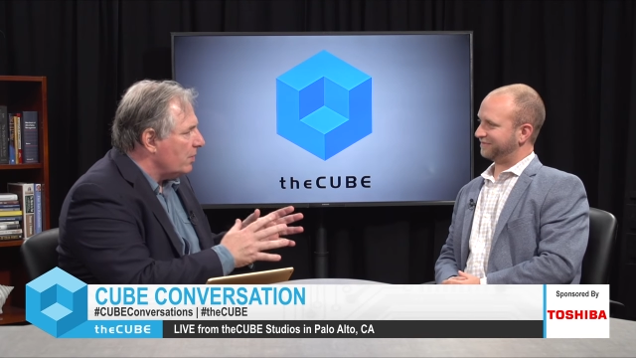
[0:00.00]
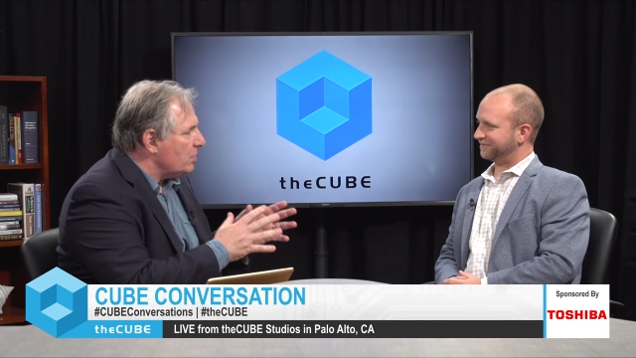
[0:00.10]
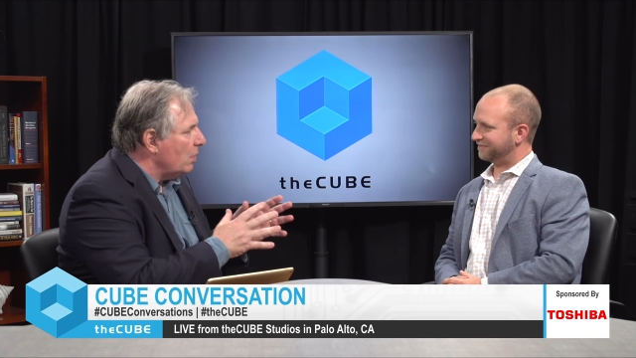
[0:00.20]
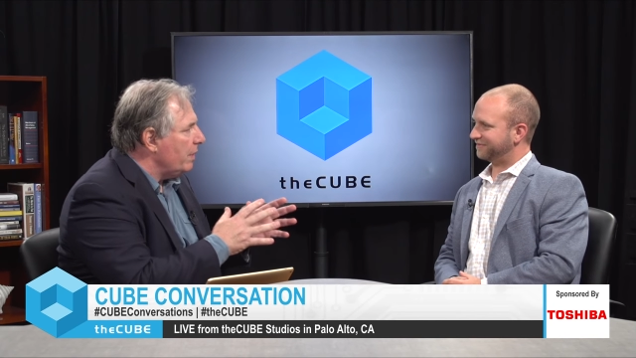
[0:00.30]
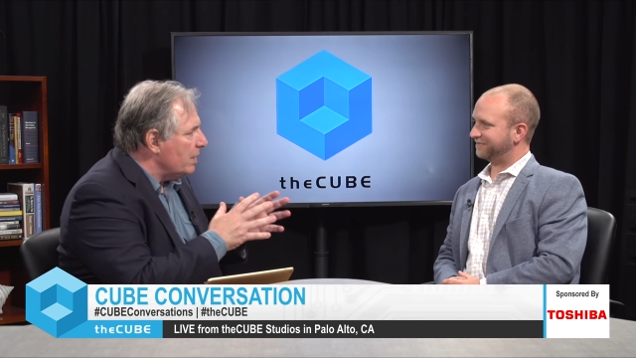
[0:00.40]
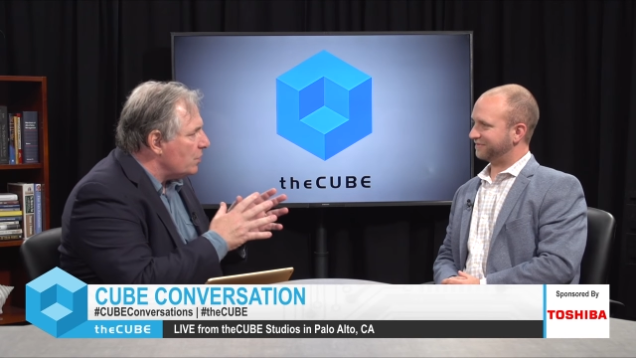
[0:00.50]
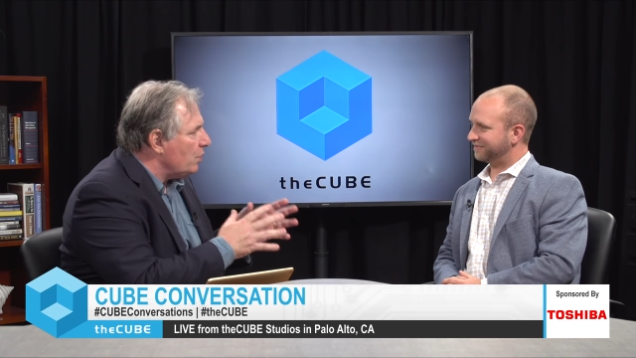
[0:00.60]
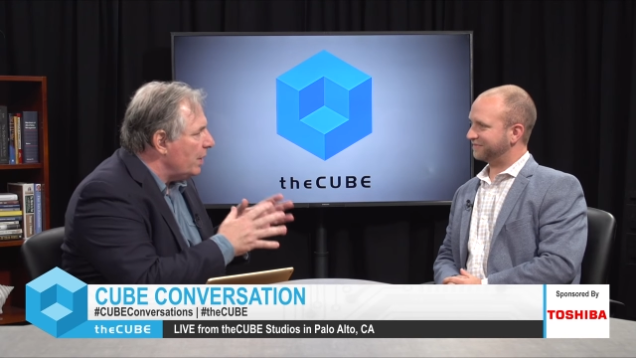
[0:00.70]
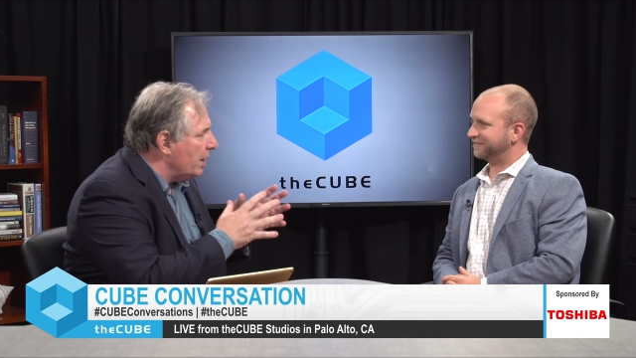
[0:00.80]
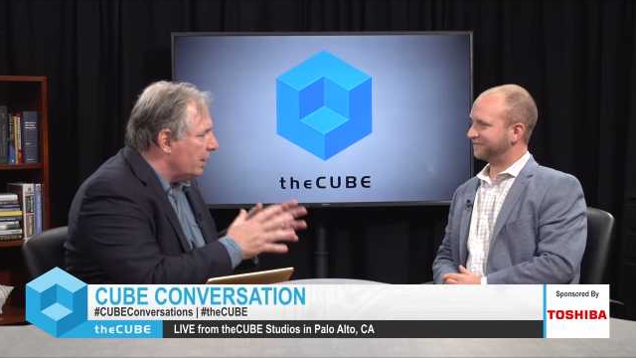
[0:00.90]
Speaker 1: so
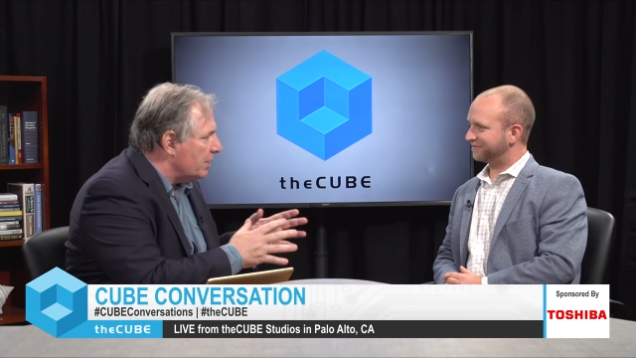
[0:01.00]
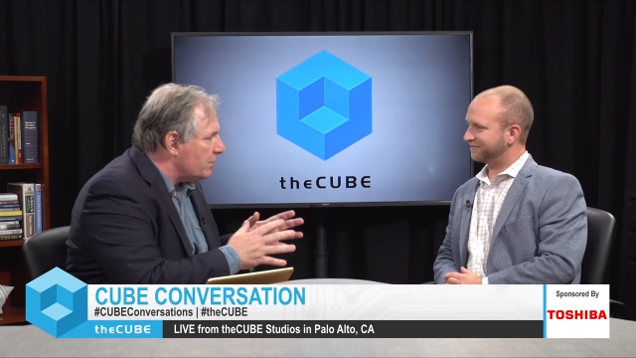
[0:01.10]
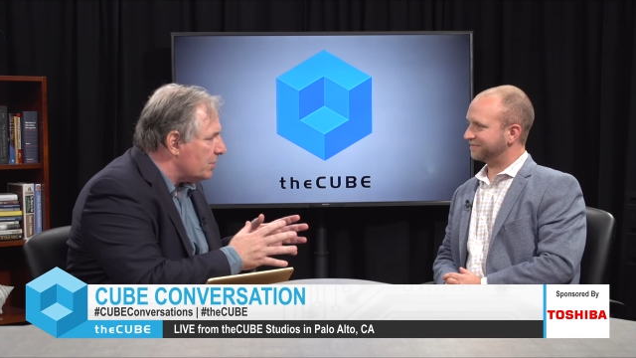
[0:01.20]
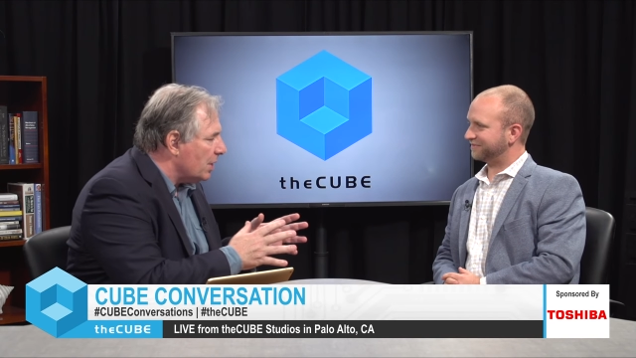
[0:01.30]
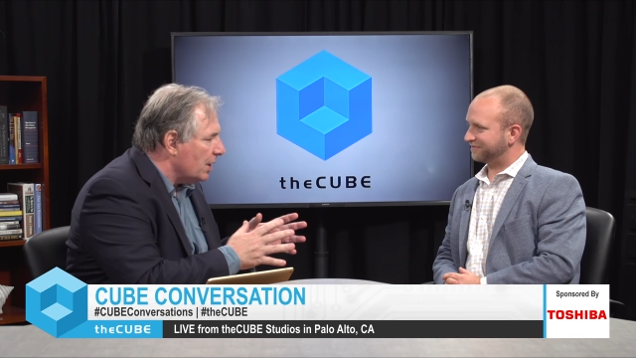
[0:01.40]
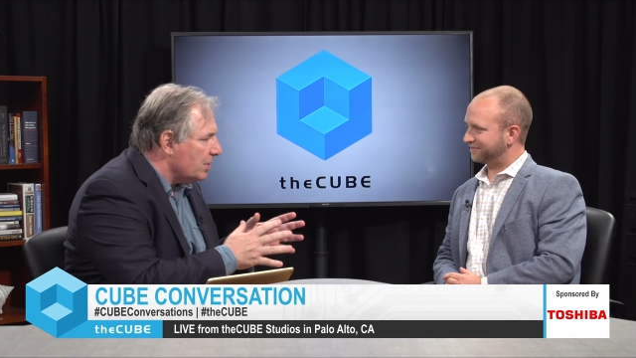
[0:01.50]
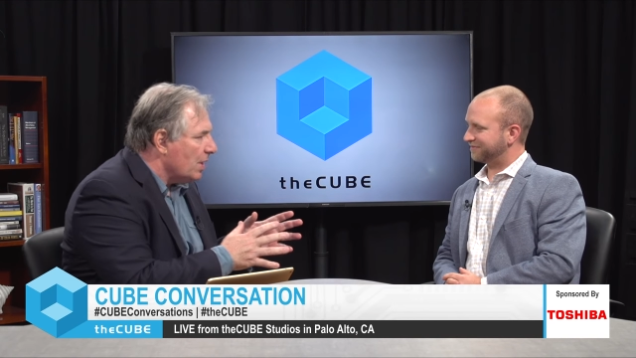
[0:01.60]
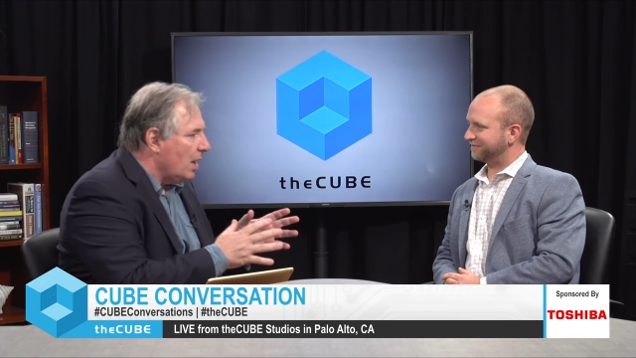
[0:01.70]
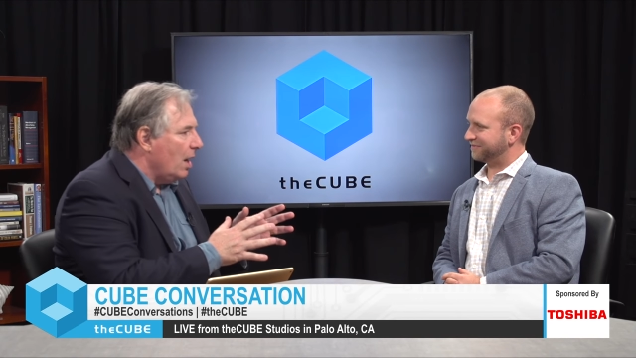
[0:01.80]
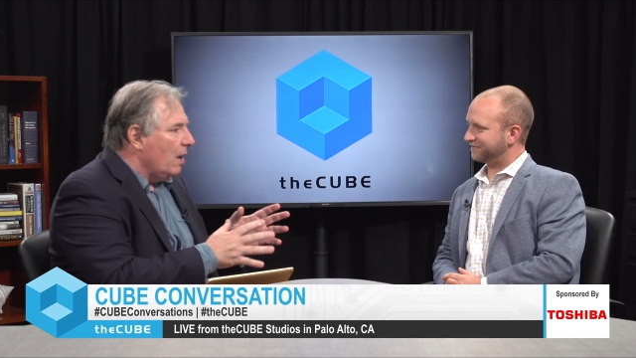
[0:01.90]
intriguing and interesting is
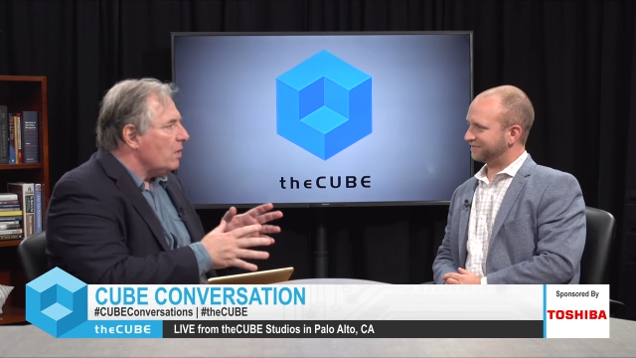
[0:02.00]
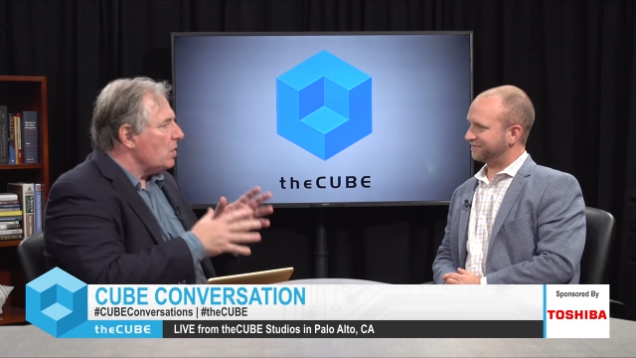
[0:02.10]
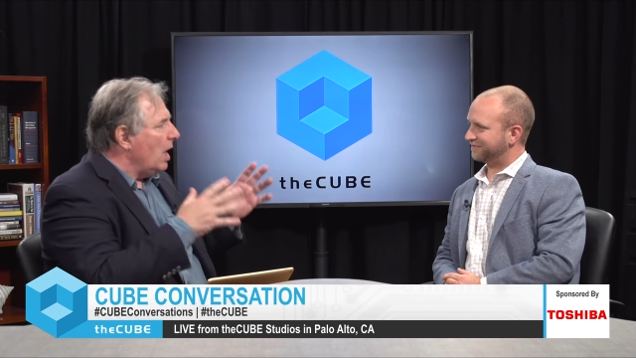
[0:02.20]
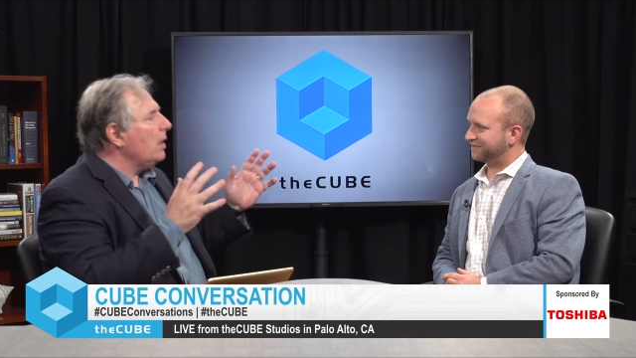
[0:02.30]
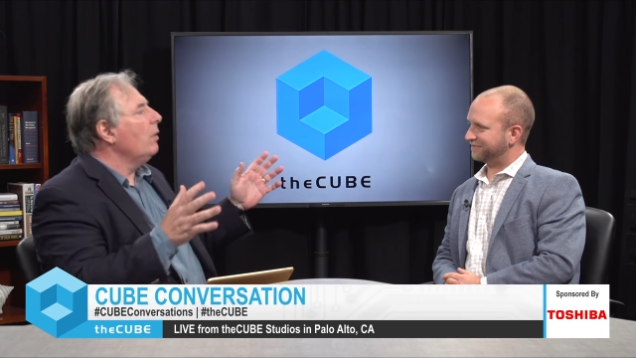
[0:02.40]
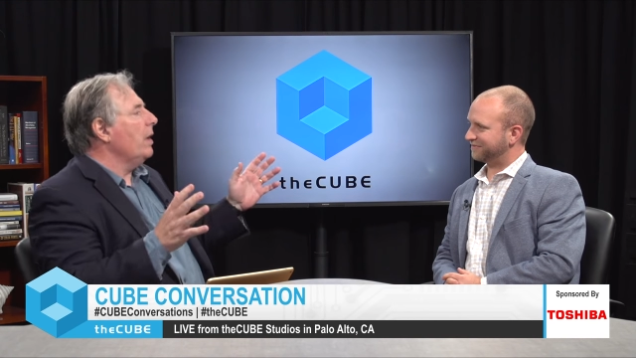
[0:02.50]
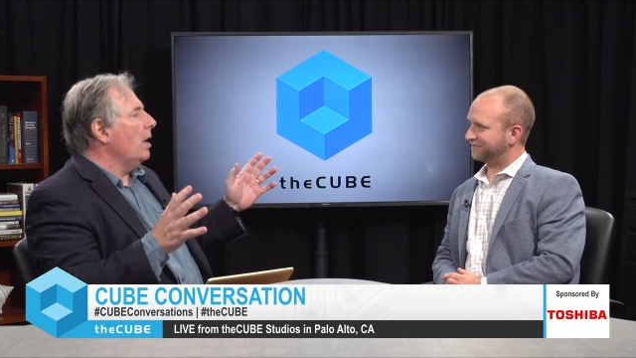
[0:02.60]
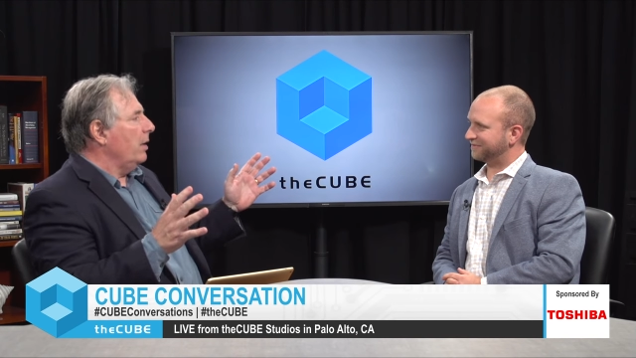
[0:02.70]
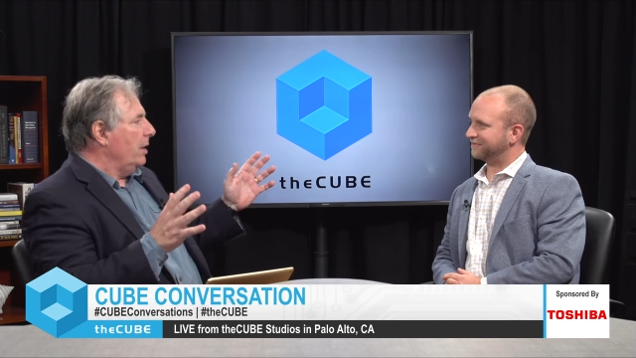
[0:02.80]
there's a lot going on in the